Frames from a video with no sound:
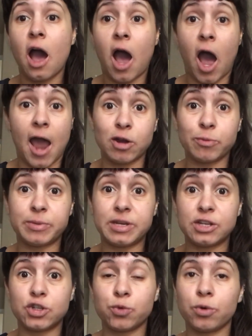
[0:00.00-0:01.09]
hired
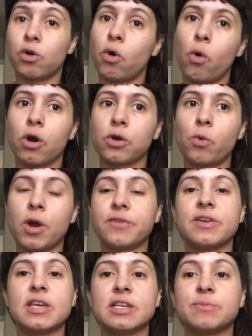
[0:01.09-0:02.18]
me to record one of
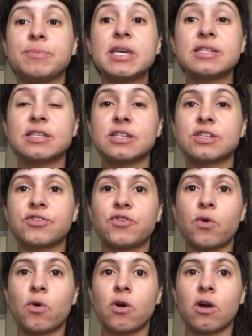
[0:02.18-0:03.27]
his pieces
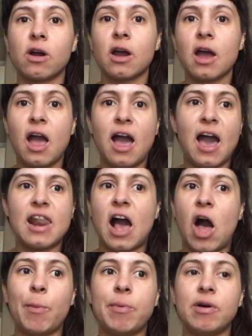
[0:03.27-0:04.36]
for an
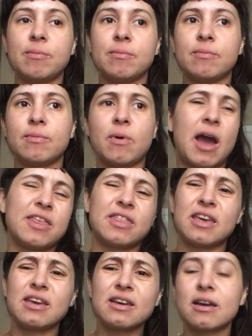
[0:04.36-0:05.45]
album, I
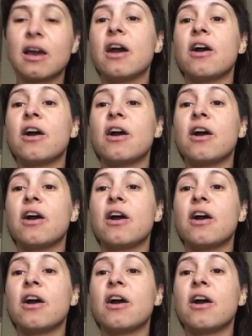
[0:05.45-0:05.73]
think,